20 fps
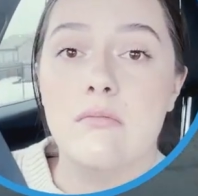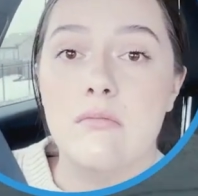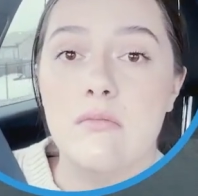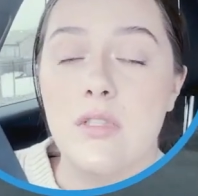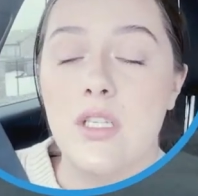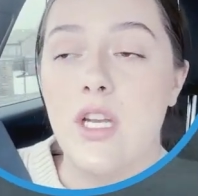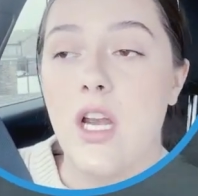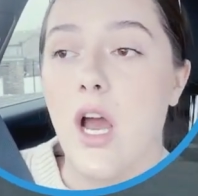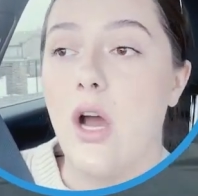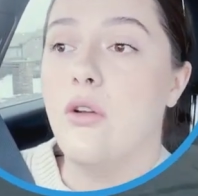
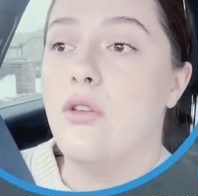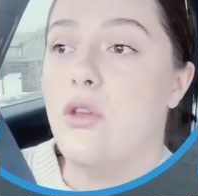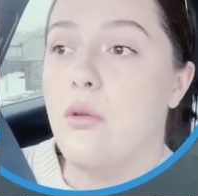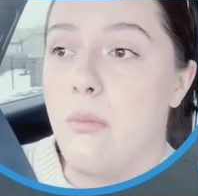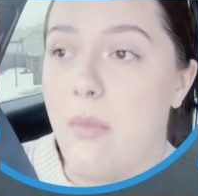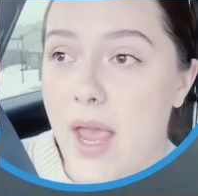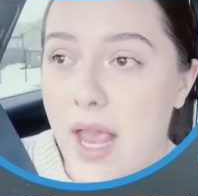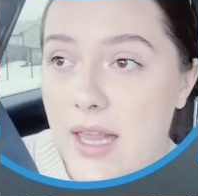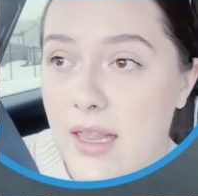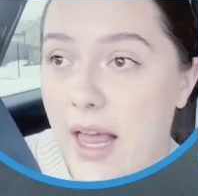you know, you
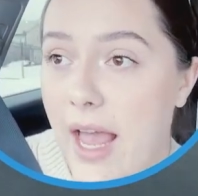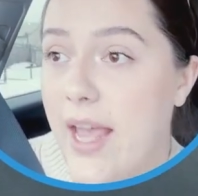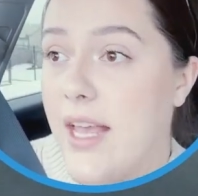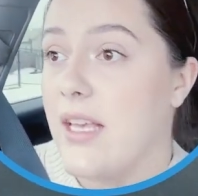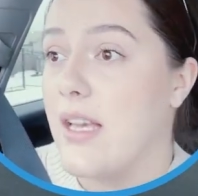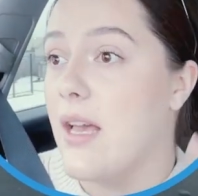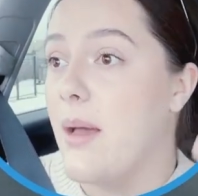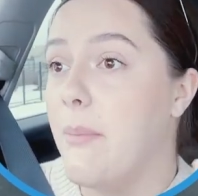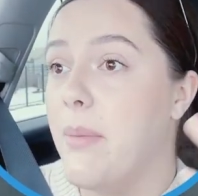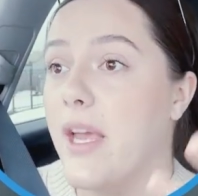may like
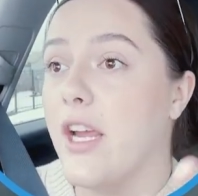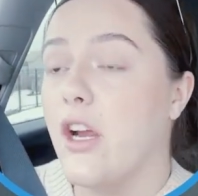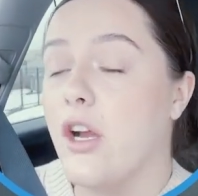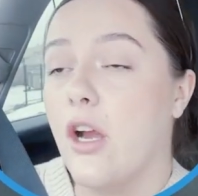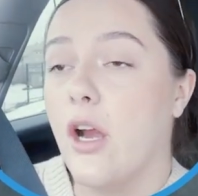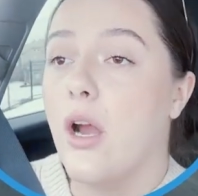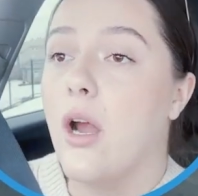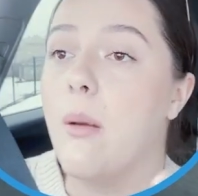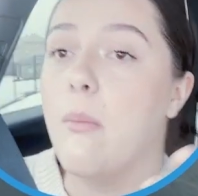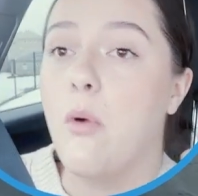a
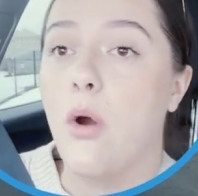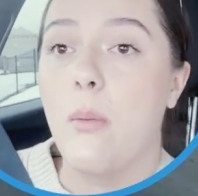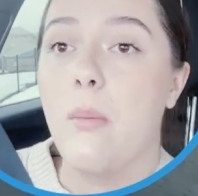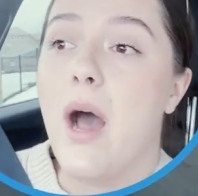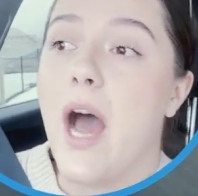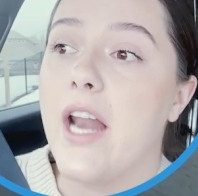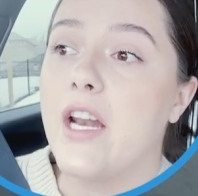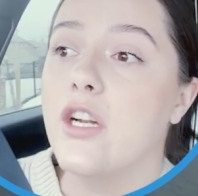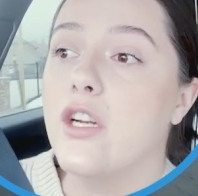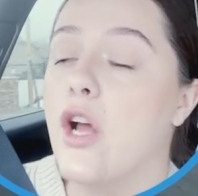bigger, more
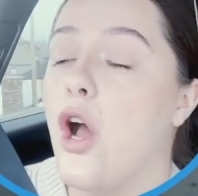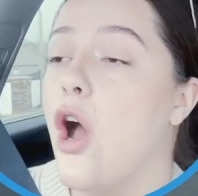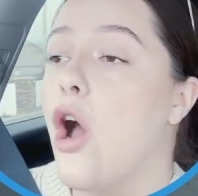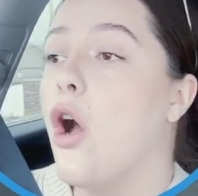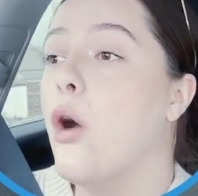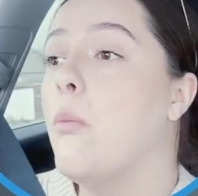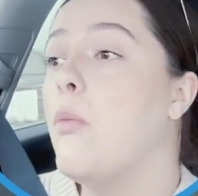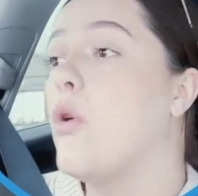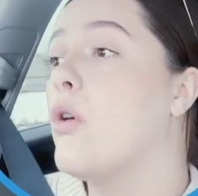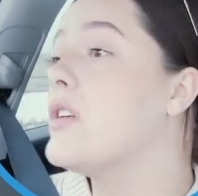modern
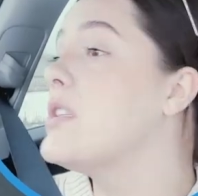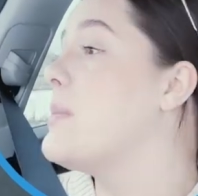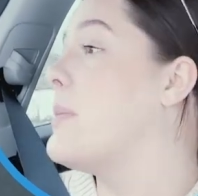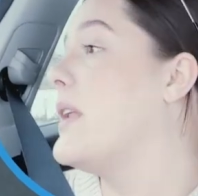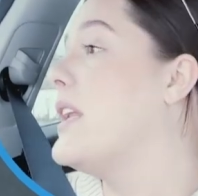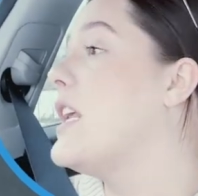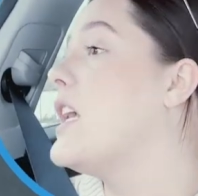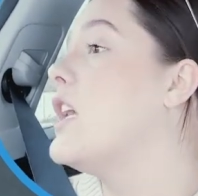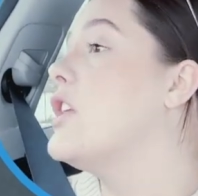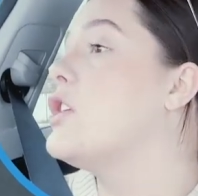home, or
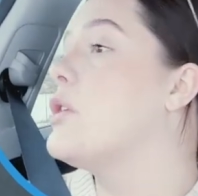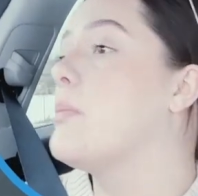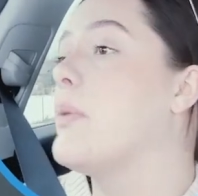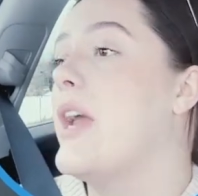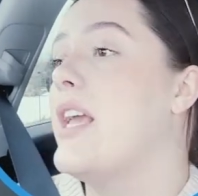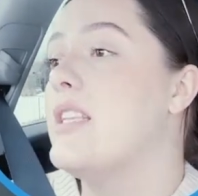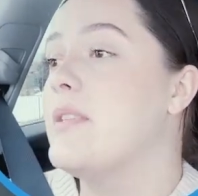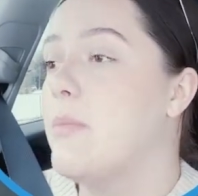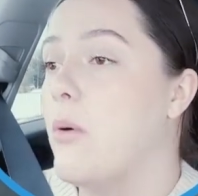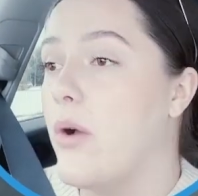depending on your
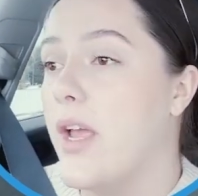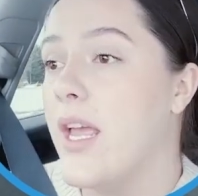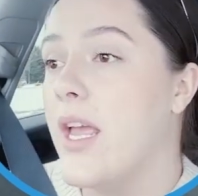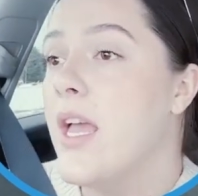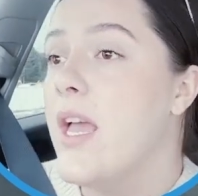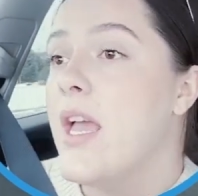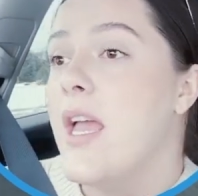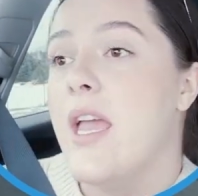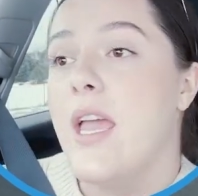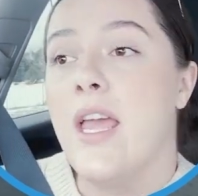price point,
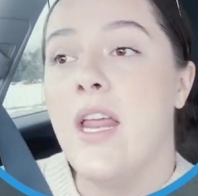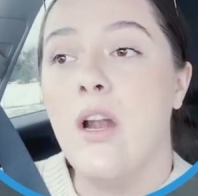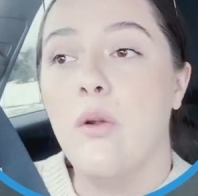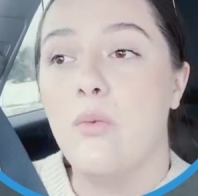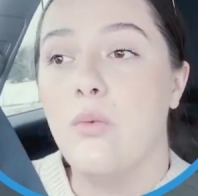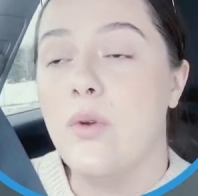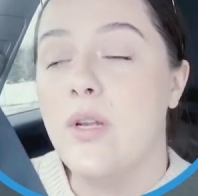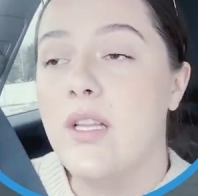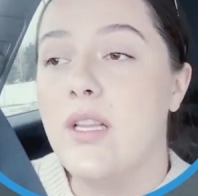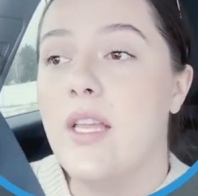it
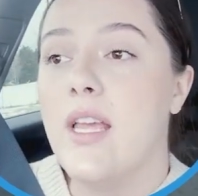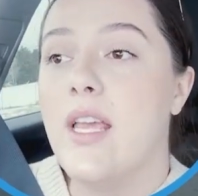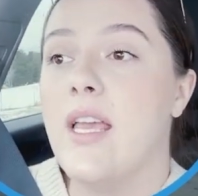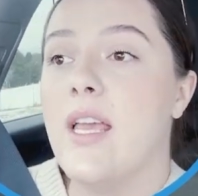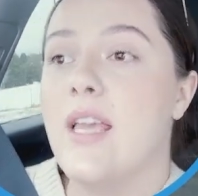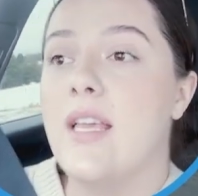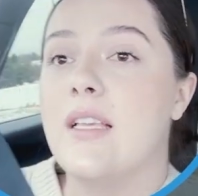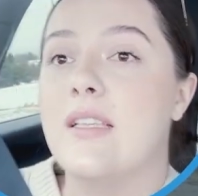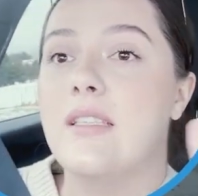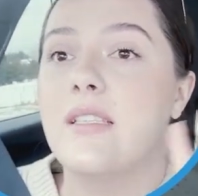really
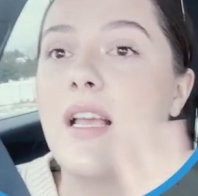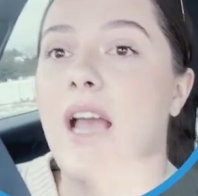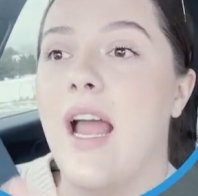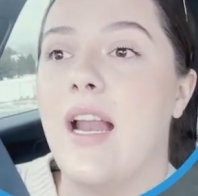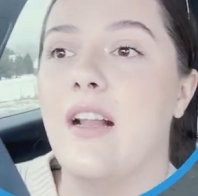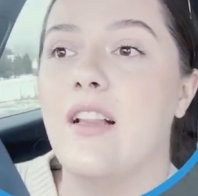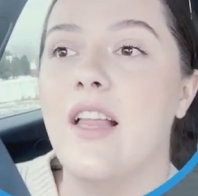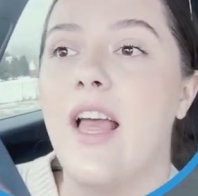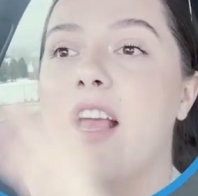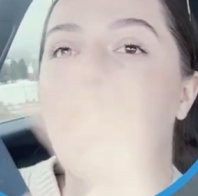is kind
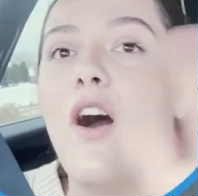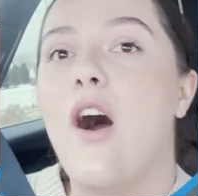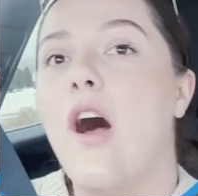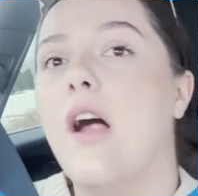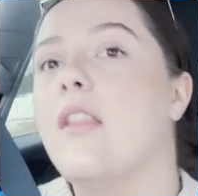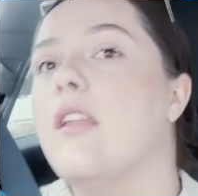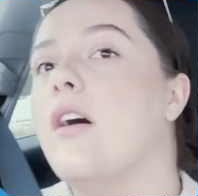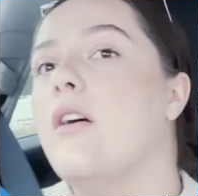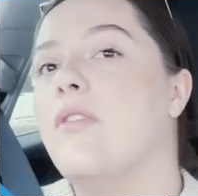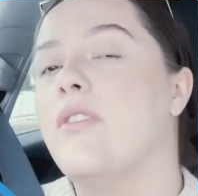of like
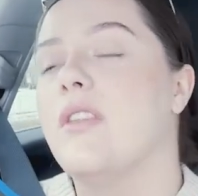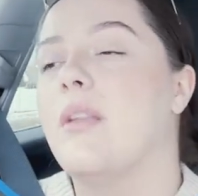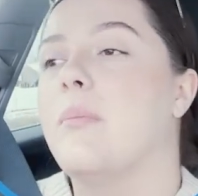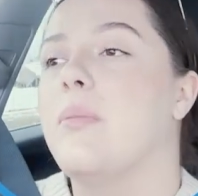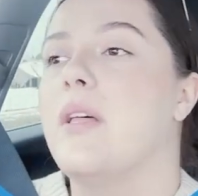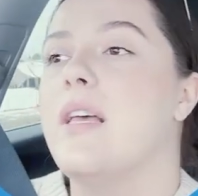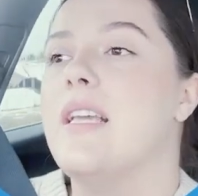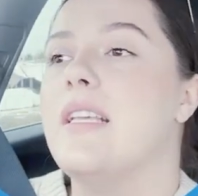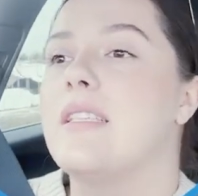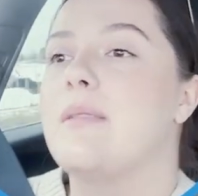all over the
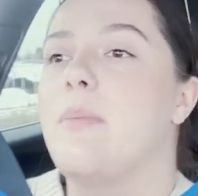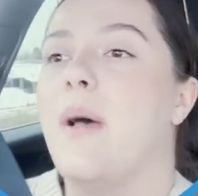place.